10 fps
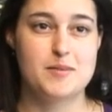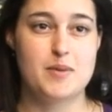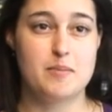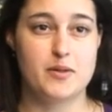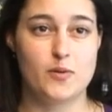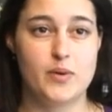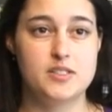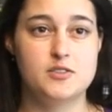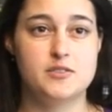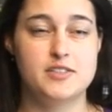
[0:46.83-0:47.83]
My mother
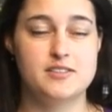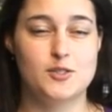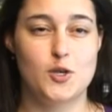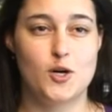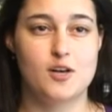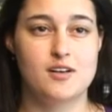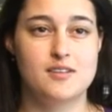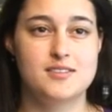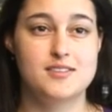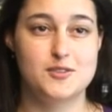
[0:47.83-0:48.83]
went to visit
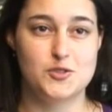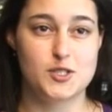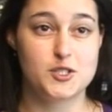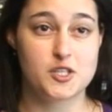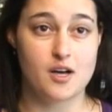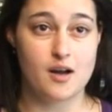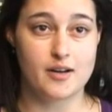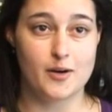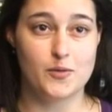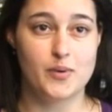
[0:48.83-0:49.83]
her sister in
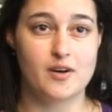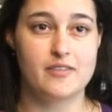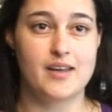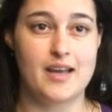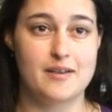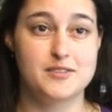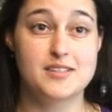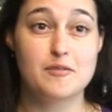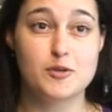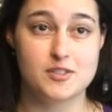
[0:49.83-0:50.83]
Chicago, where they have
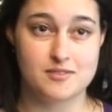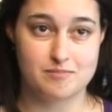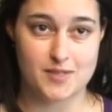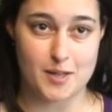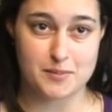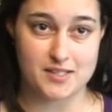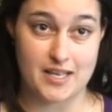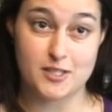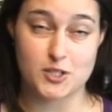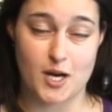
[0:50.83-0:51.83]
several
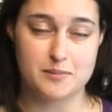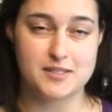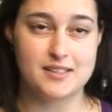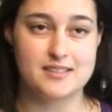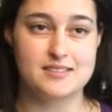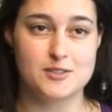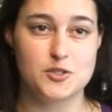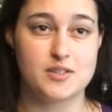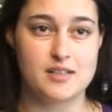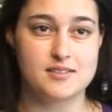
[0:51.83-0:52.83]
cupcake shops. At least in
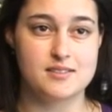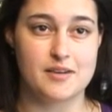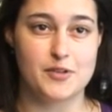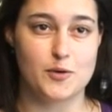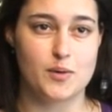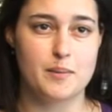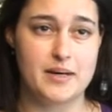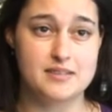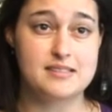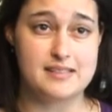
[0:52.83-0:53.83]
2007, there were
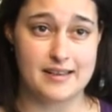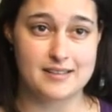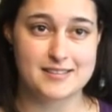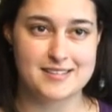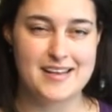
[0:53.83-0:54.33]
about six.